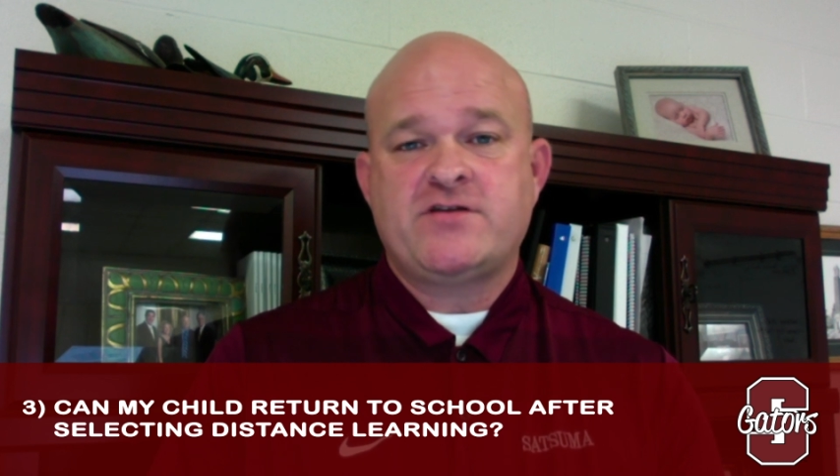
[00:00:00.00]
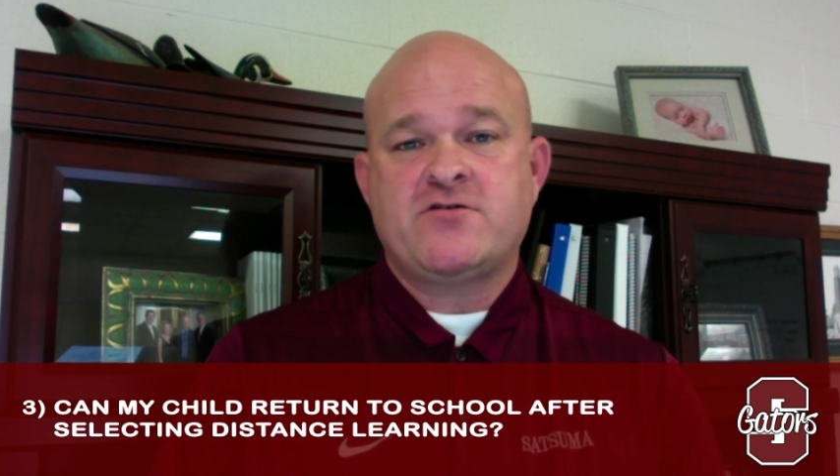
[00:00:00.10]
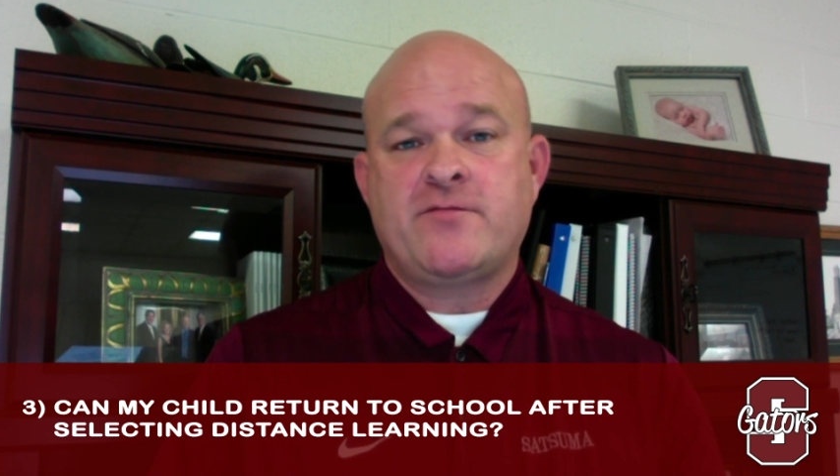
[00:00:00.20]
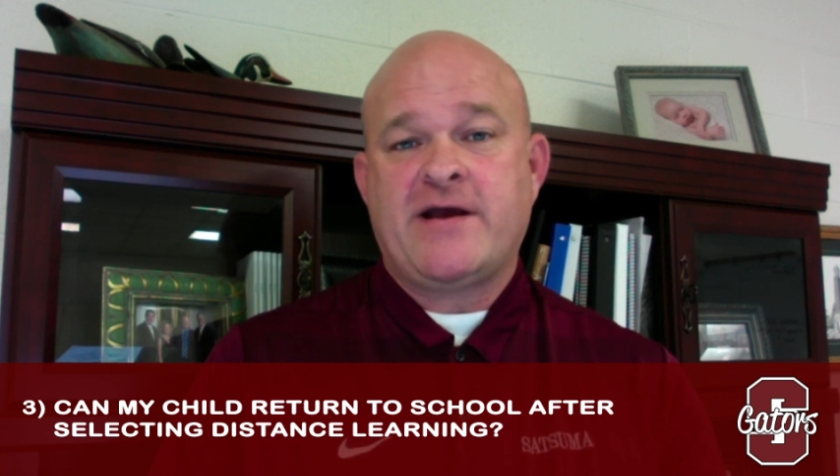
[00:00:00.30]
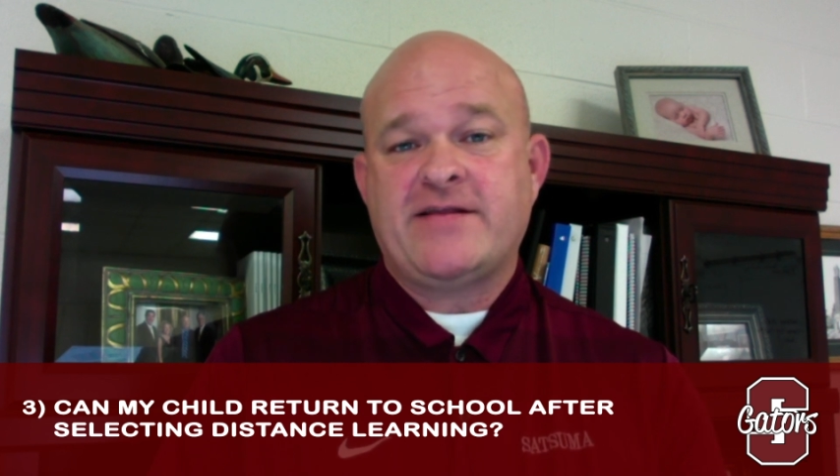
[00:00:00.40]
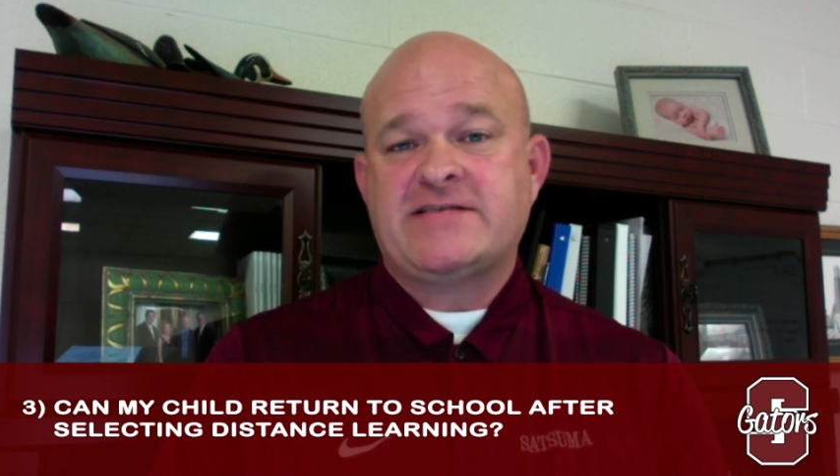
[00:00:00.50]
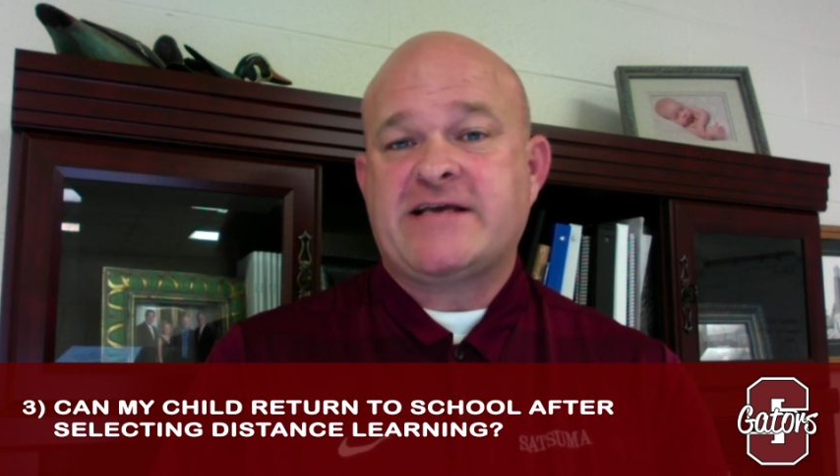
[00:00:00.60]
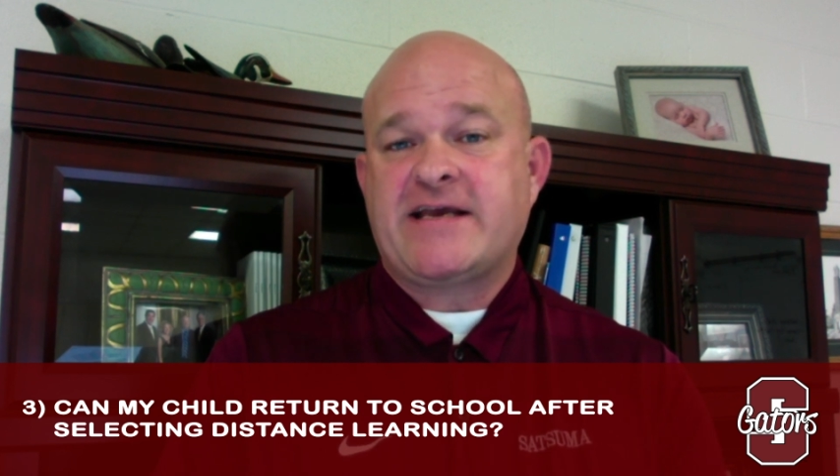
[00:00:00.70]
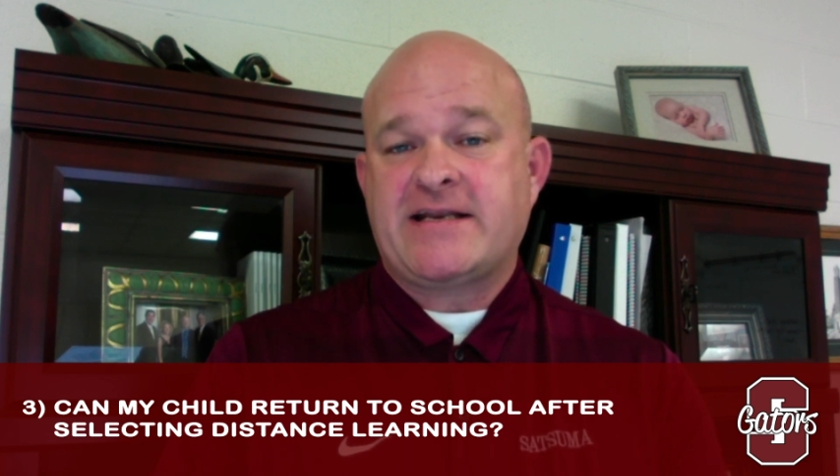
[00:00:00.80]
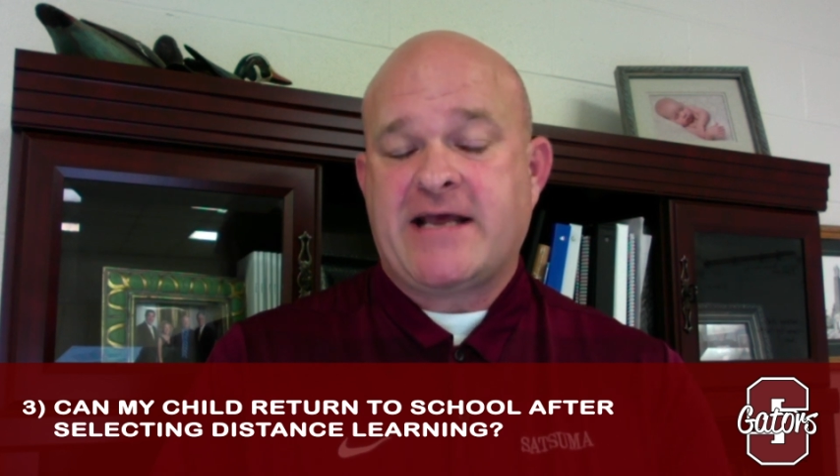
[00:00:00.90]
start back the
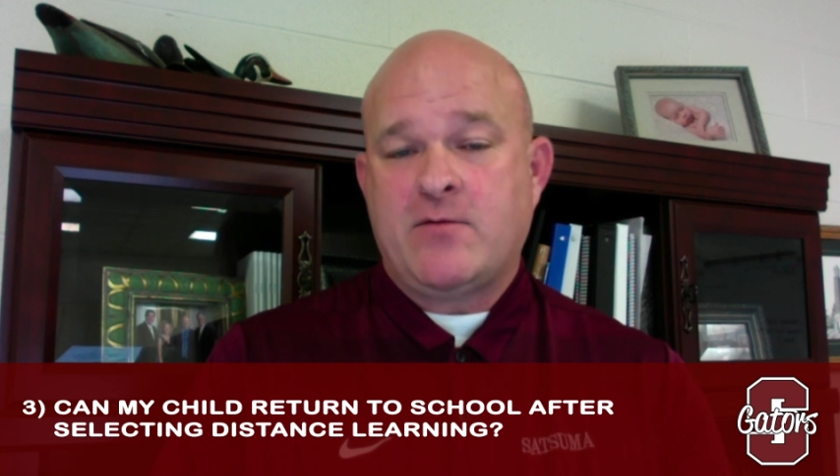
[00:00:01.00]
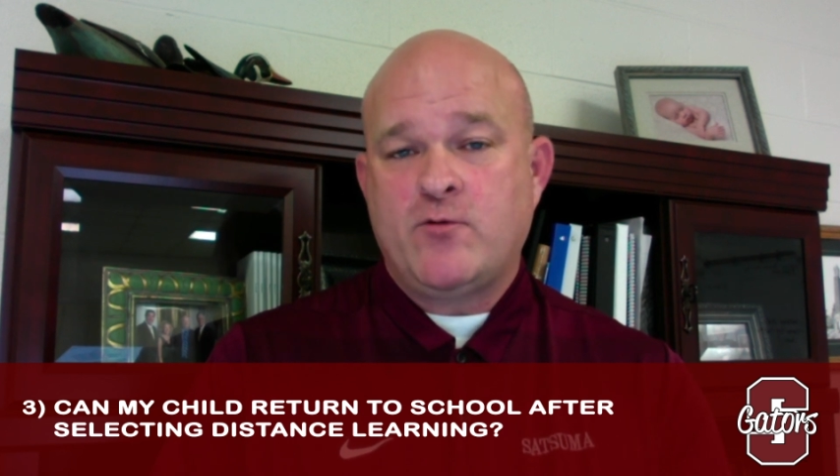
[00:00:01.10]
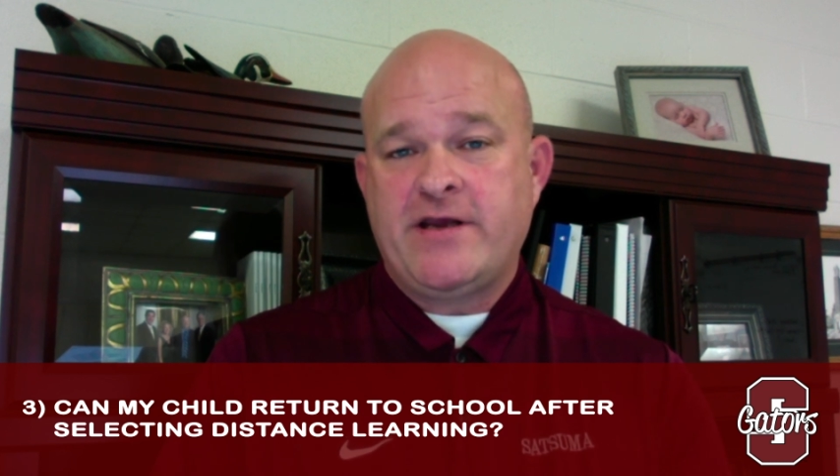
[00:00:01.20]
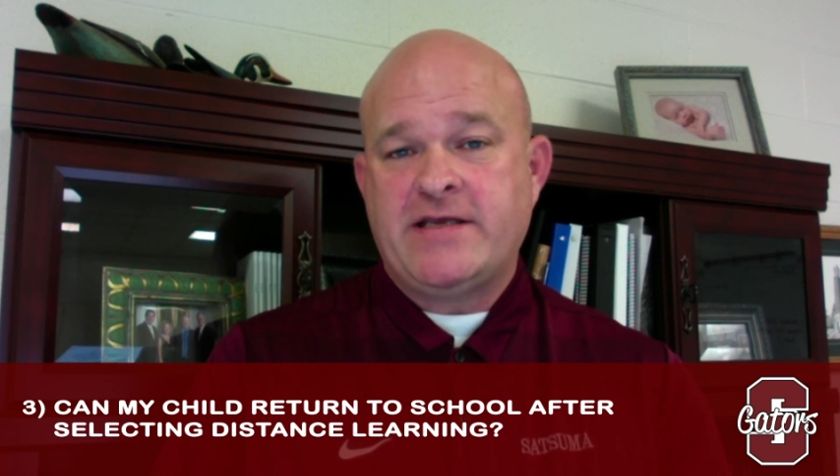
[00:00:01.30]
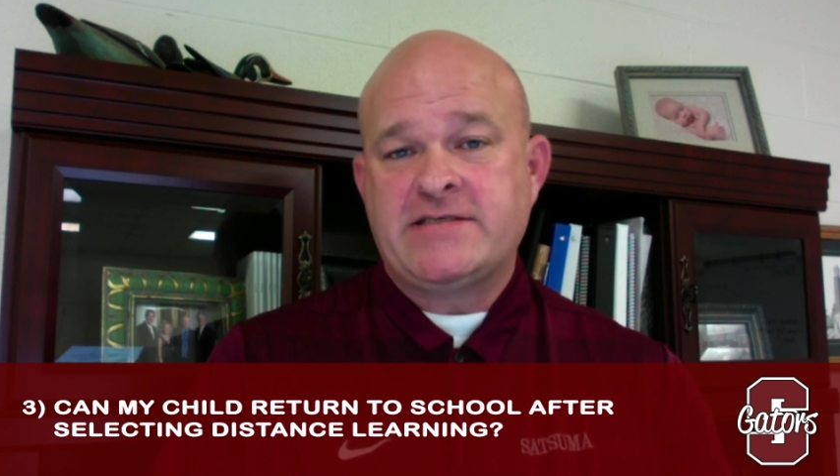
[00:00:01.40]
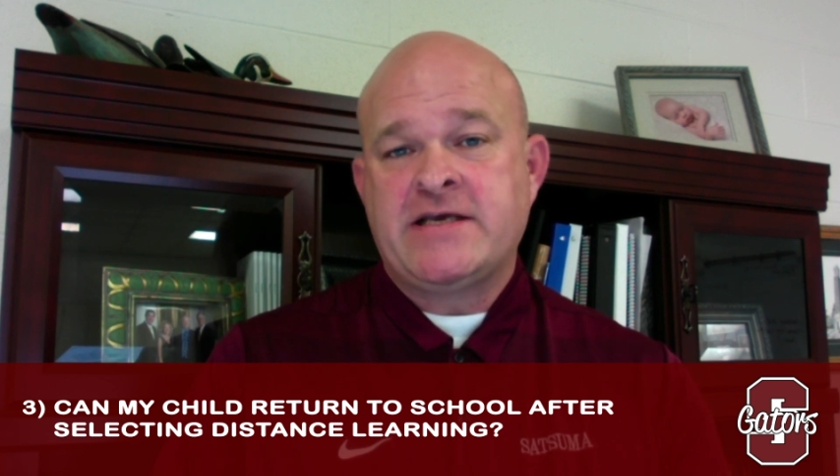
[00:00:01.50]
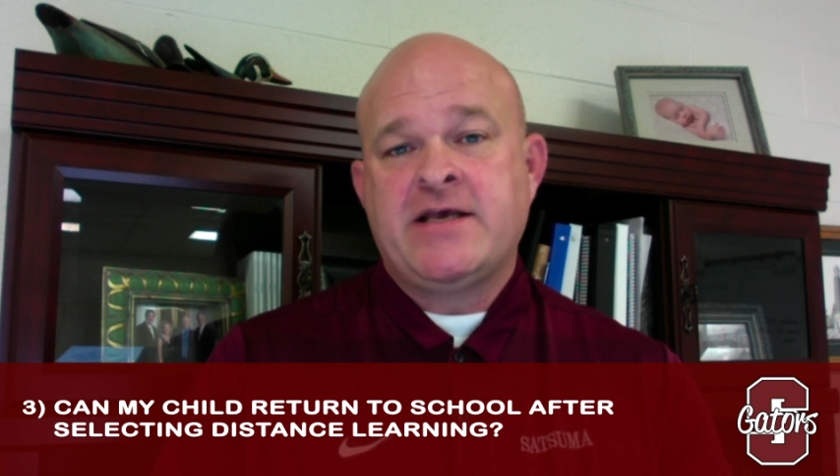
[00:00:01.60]
second 9 weeks,